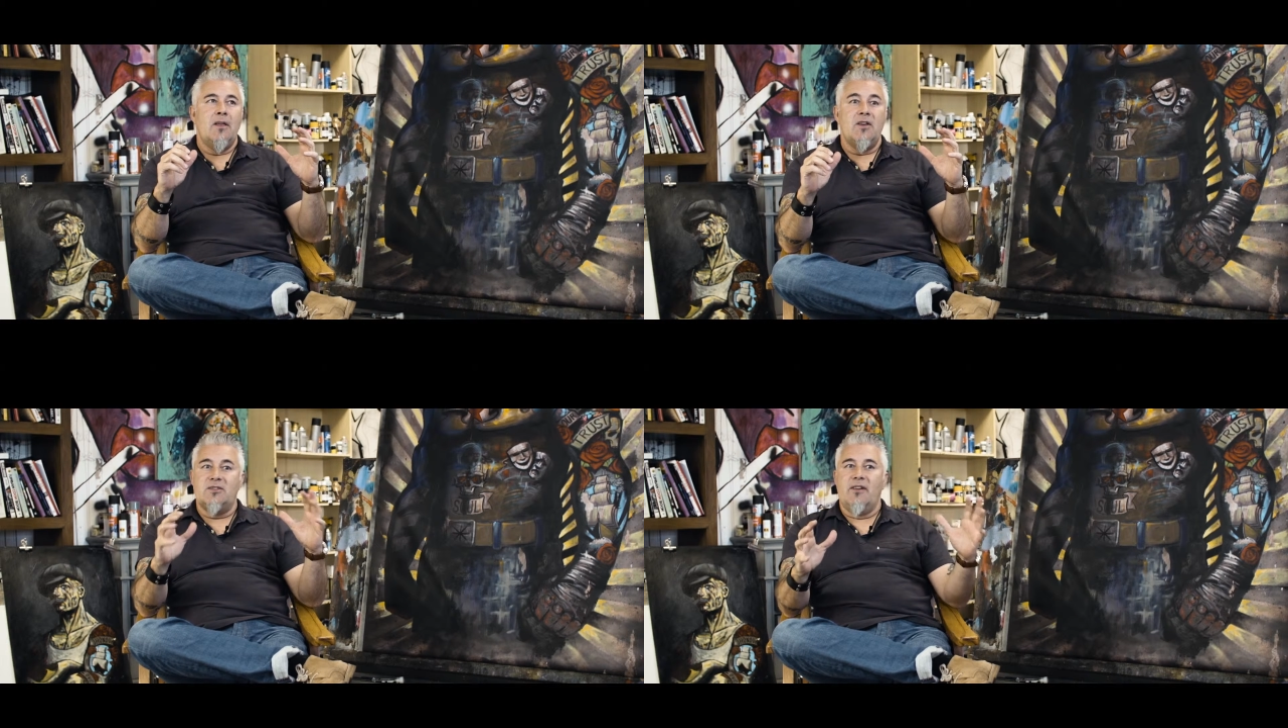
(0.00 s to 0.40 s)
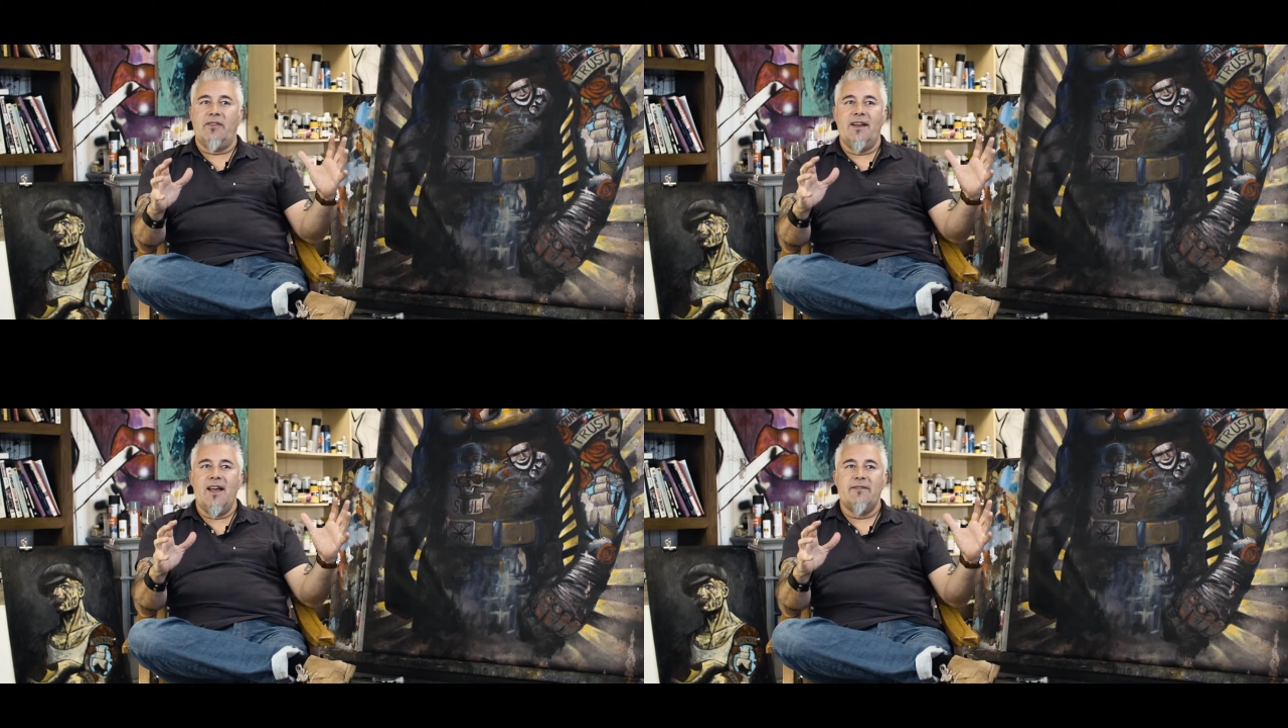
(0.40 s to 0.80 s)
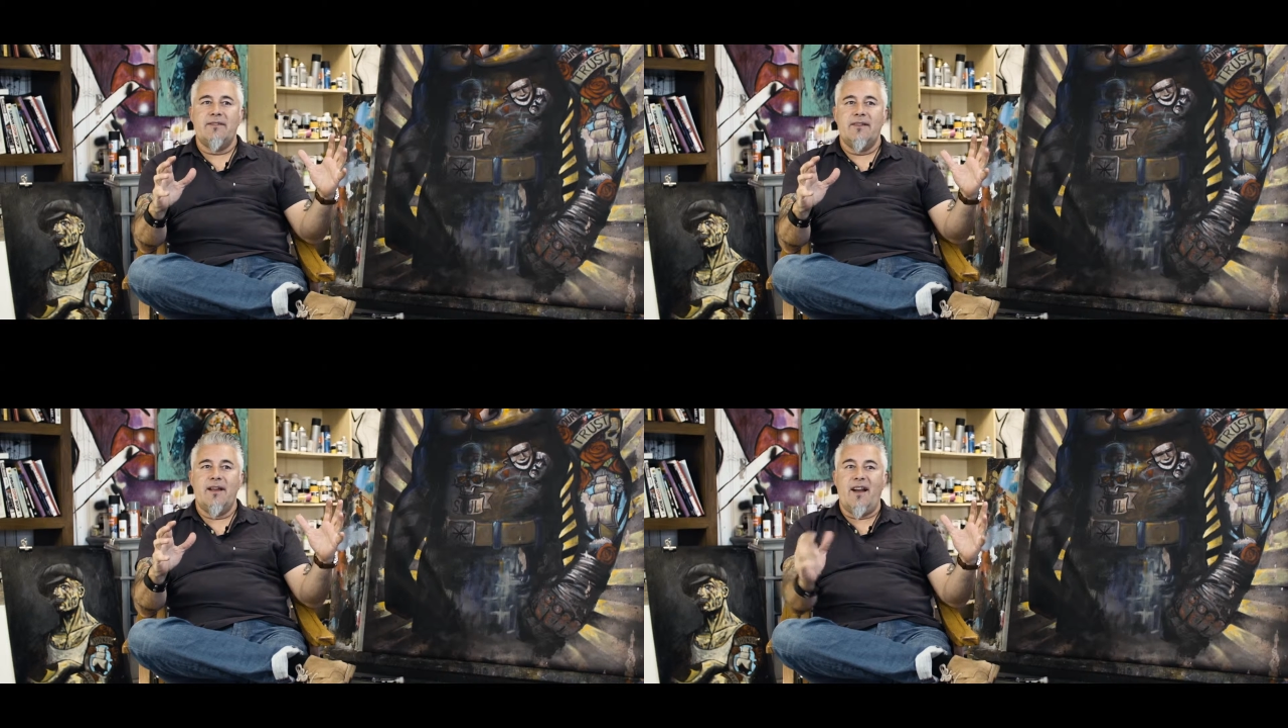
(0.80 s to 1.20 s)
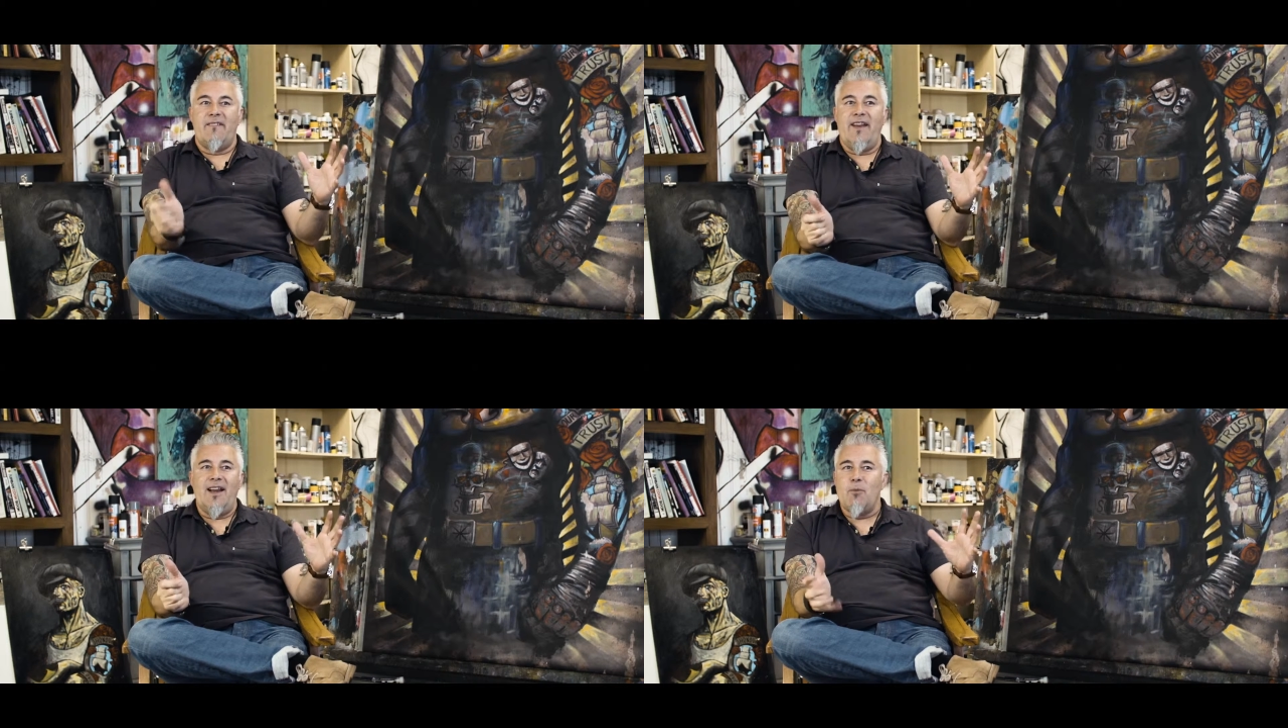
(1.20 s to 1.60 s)
there's nothing left, and I
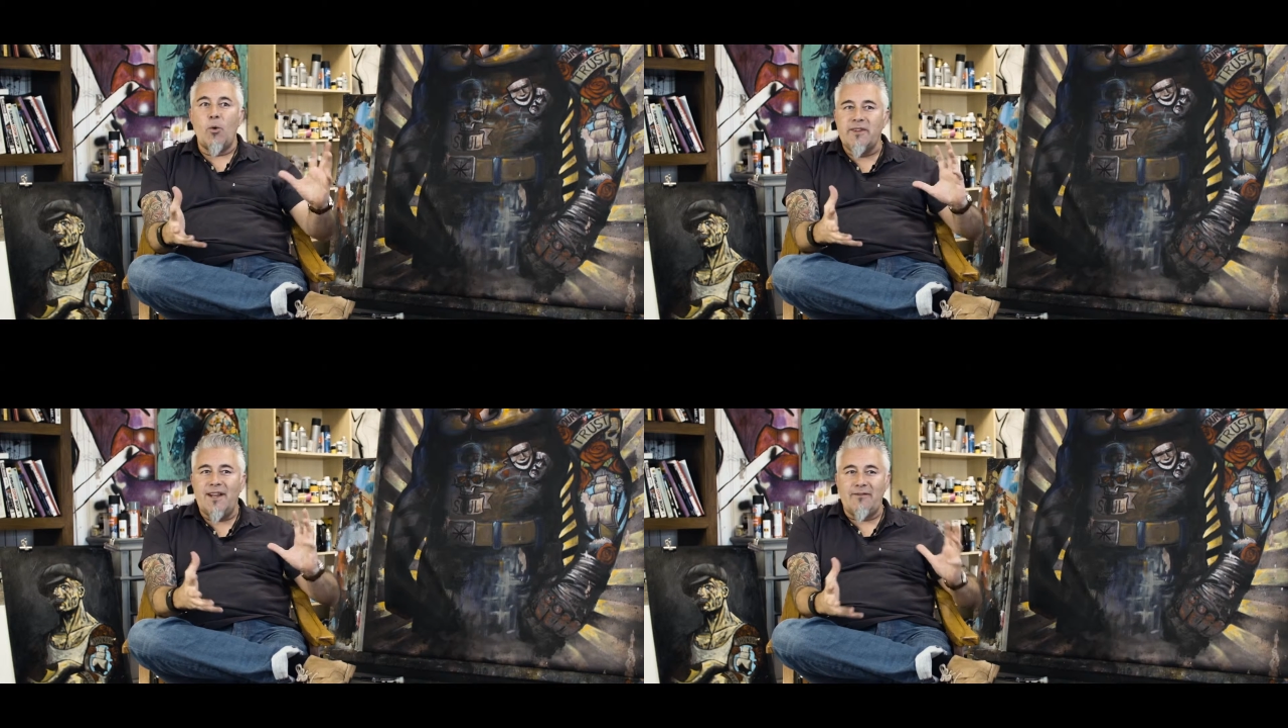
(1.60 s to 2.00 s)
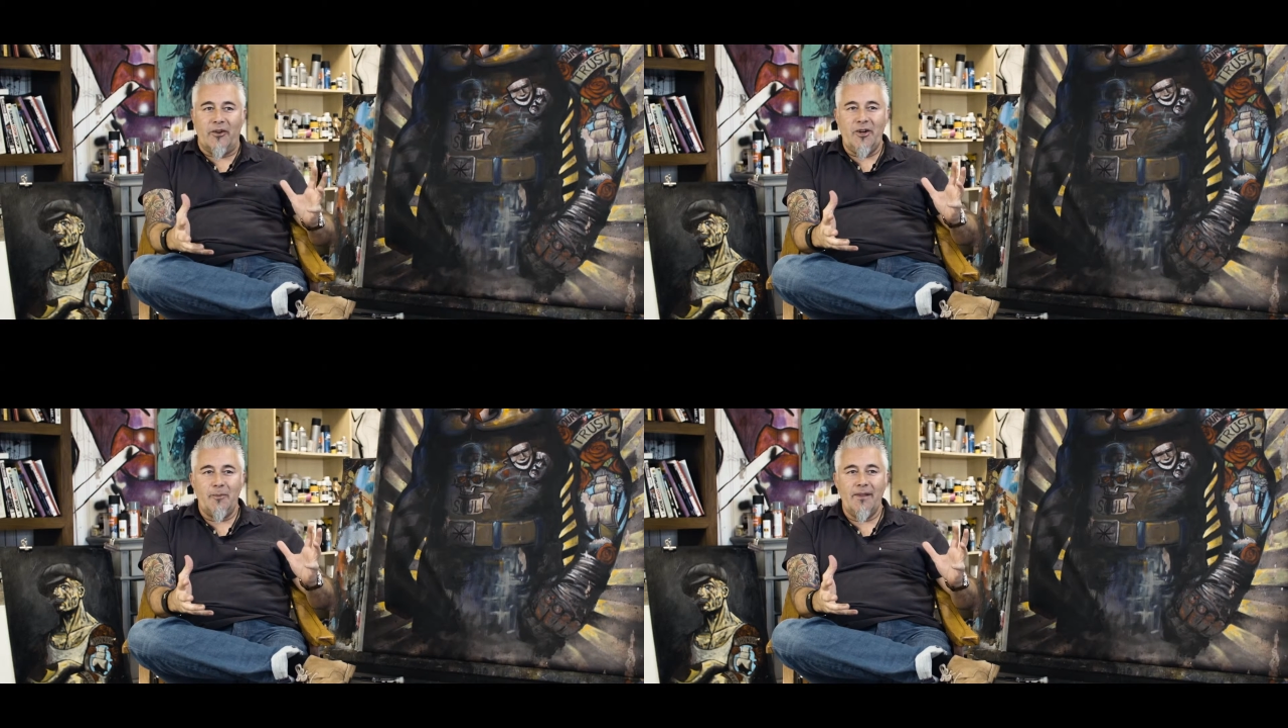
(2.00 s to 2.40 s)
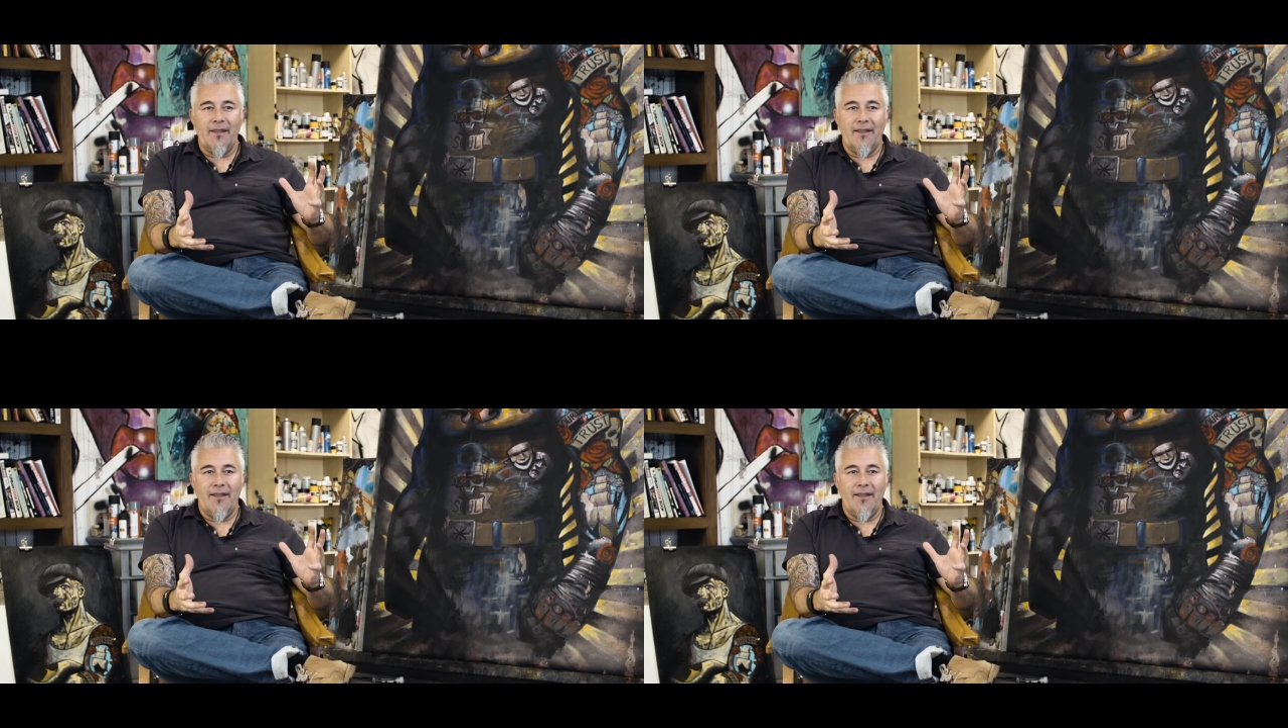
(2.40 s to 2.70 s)
feel emotionally vulnerable